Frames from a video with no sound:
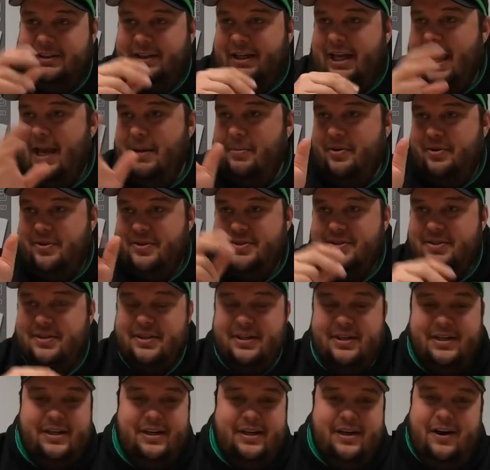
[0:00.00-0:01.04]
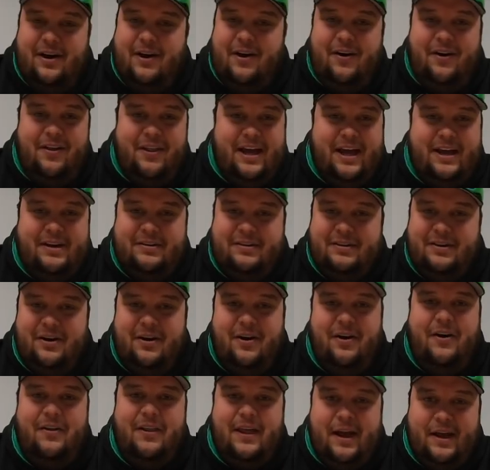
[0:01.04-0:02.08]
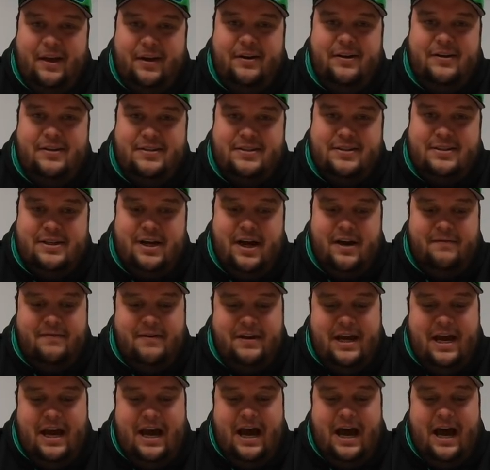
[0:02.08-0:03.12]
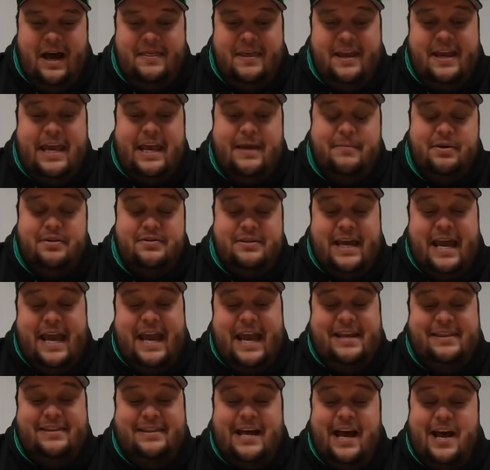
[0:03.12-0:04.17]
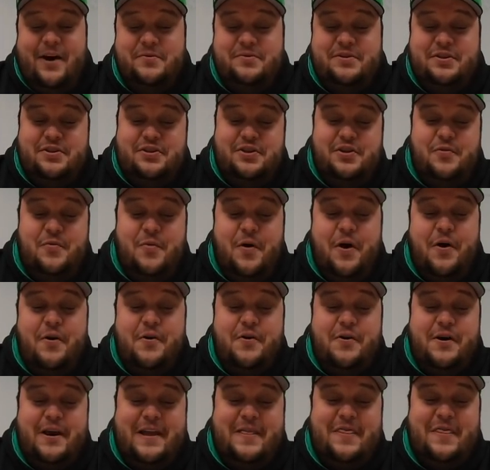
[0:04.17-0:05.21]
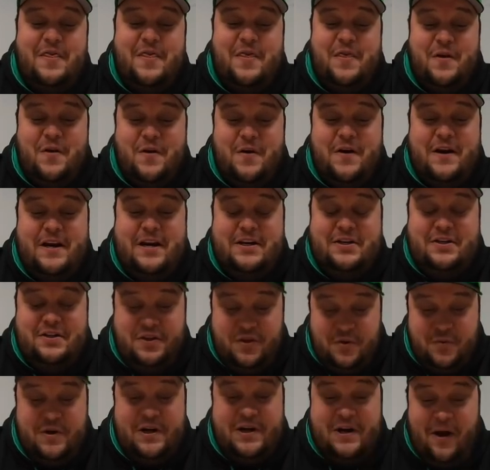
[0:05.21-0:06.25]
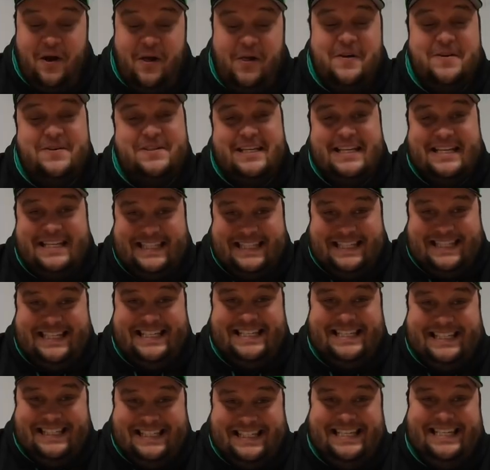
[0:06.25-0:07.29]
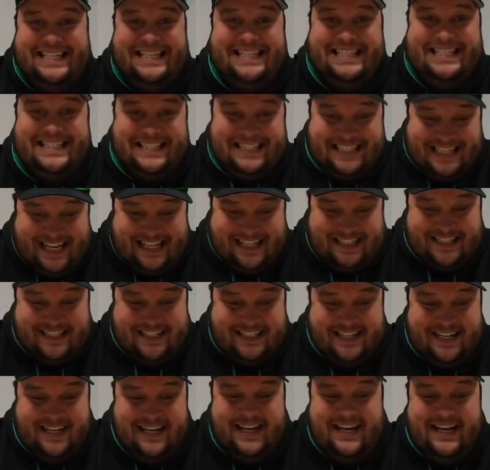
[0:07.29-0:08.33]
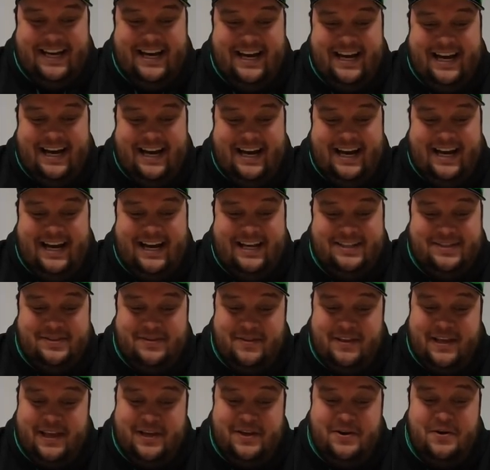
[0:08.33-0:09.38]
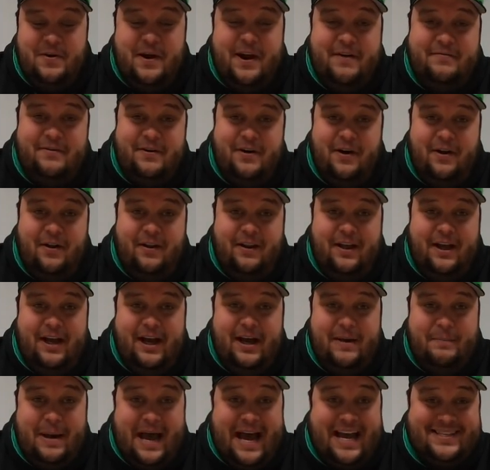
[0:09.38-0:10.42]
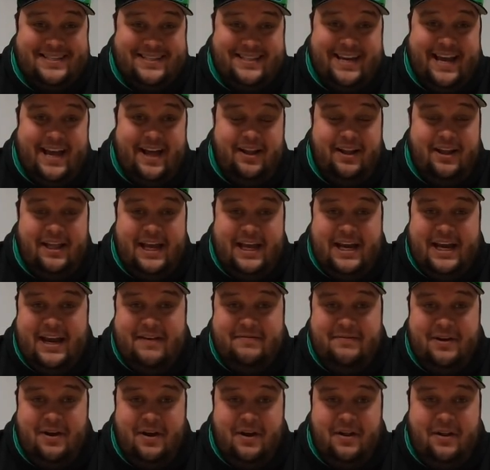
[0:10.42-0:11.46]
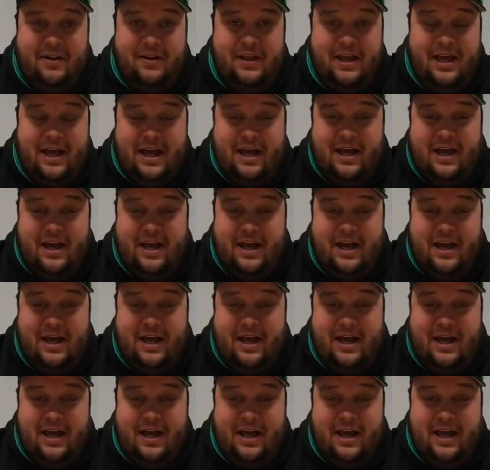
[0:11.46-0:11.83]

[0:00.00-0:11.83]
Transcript: cables, all that good stuff. They came out to $8,233.16. So thank you, Aviol. Pascal at Aviol